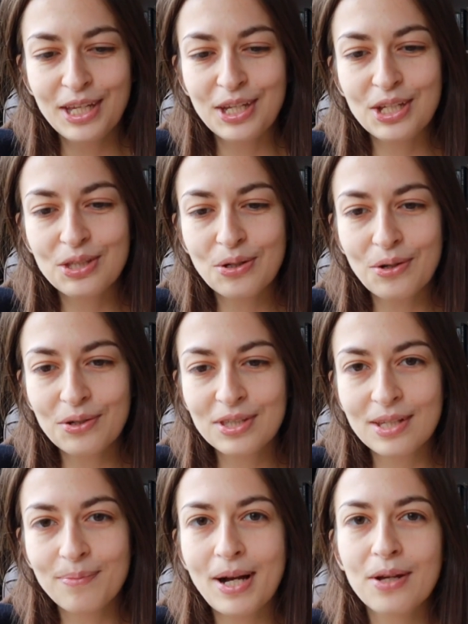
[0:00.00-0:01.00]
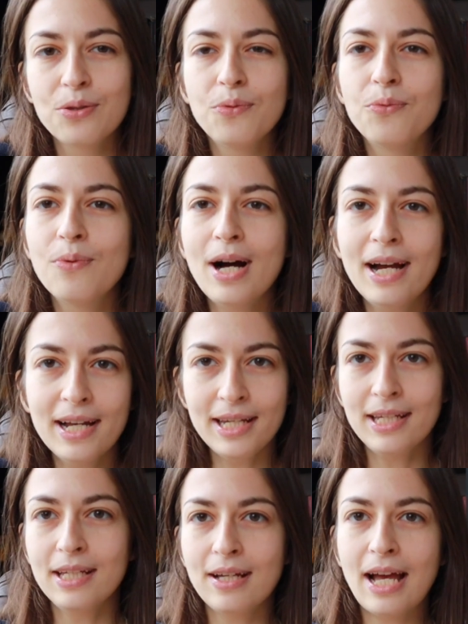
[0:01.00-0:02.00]
He talks about
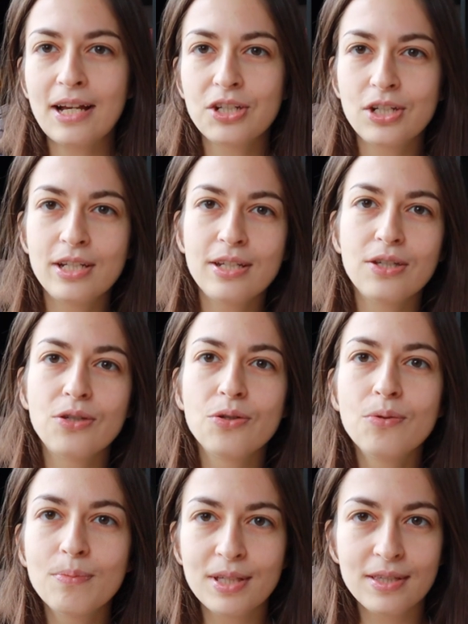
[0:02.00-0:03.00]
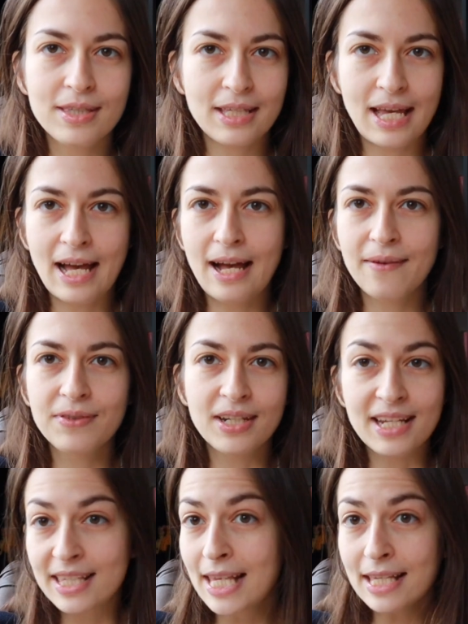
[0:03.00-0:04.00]
why actually humans have the
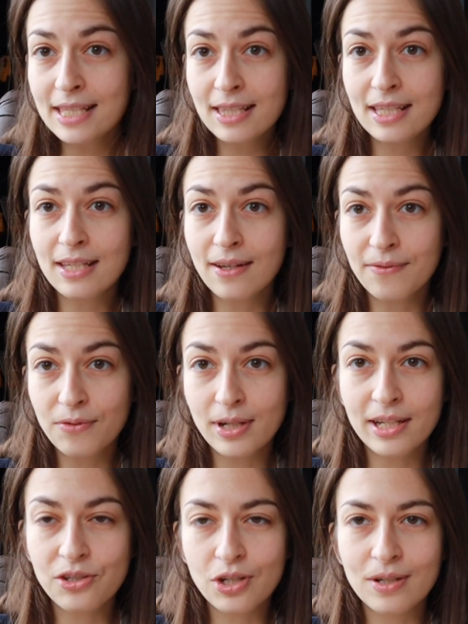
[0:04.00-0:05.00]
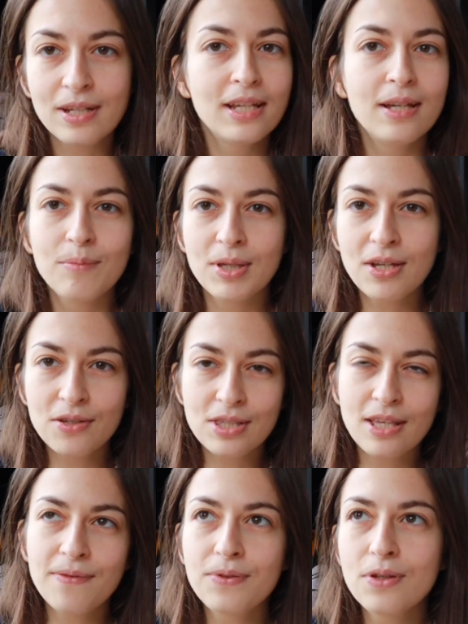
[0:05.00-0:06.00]
necessity of religion.
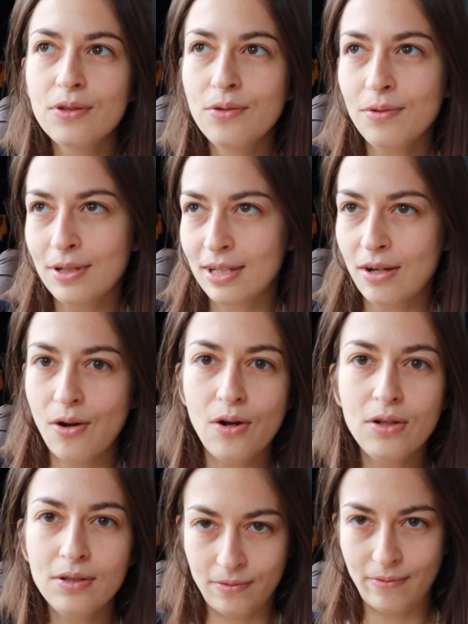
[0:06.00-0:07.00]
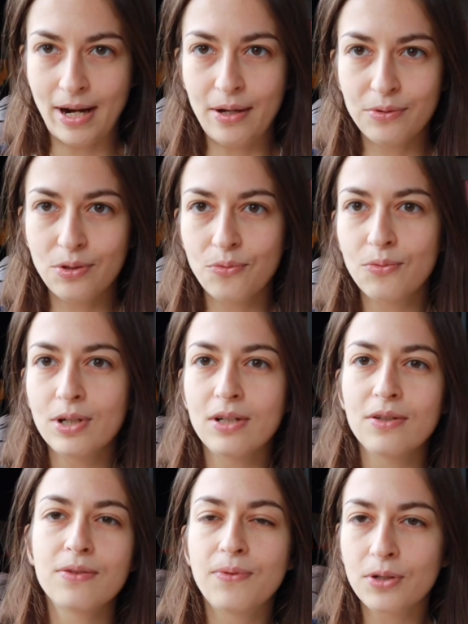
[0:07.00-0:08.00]
Because if you look all around the
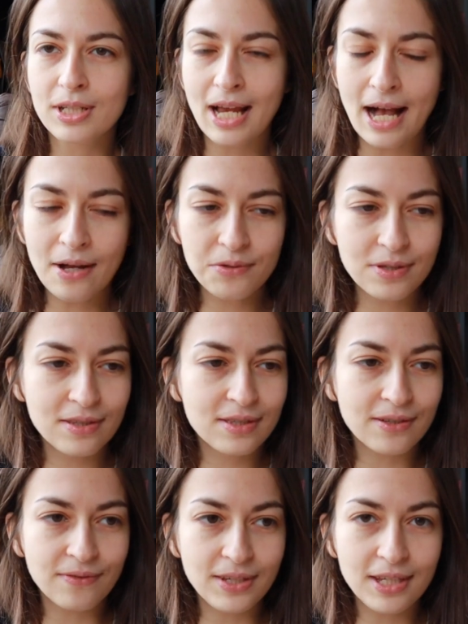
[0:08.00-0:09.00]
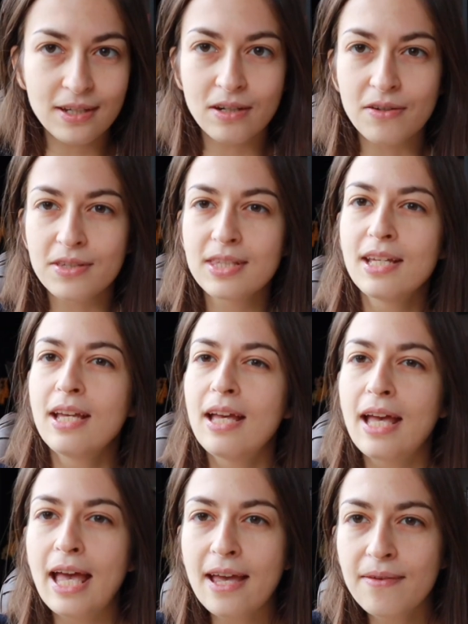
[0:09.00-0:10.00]
world for thousands of years,
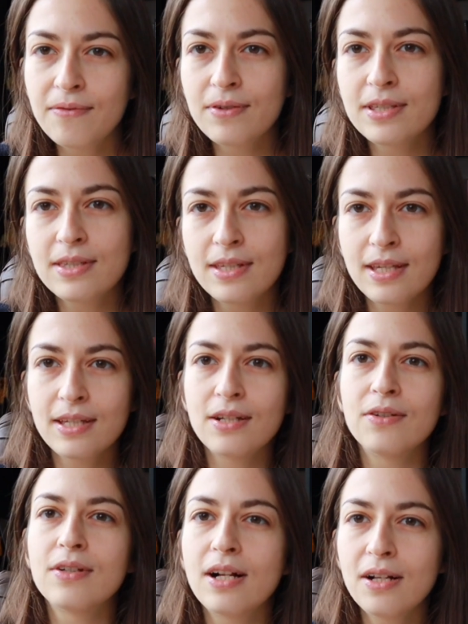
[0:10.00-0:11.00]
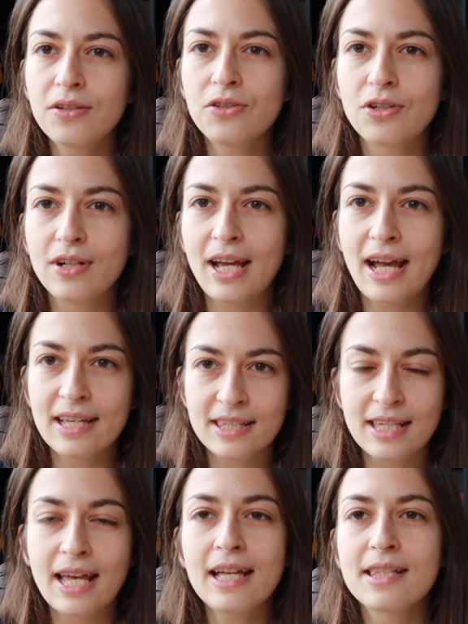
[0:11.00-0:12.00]
every single culture
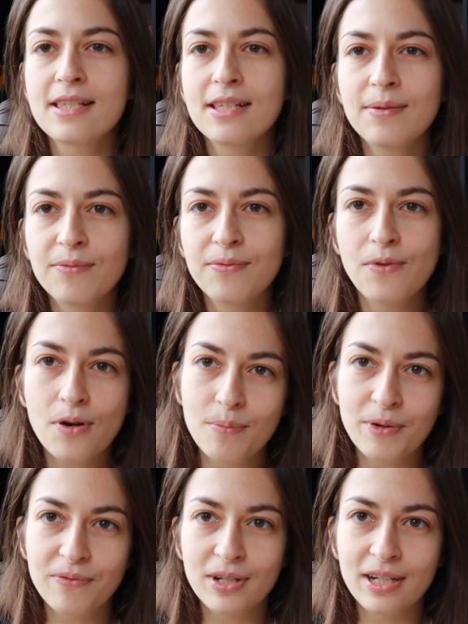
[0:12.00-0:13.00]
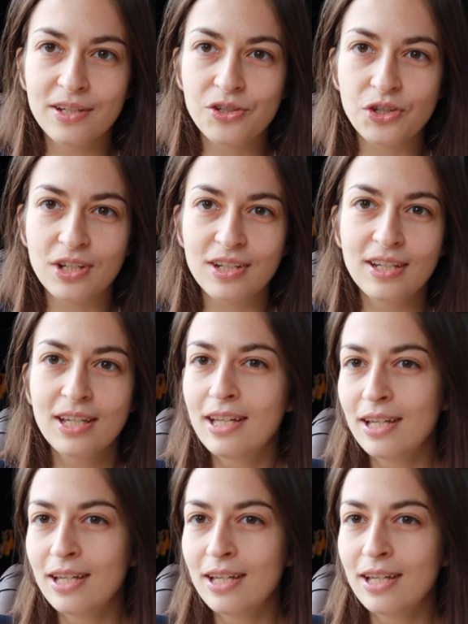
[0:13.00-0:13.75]
has had some form of religion.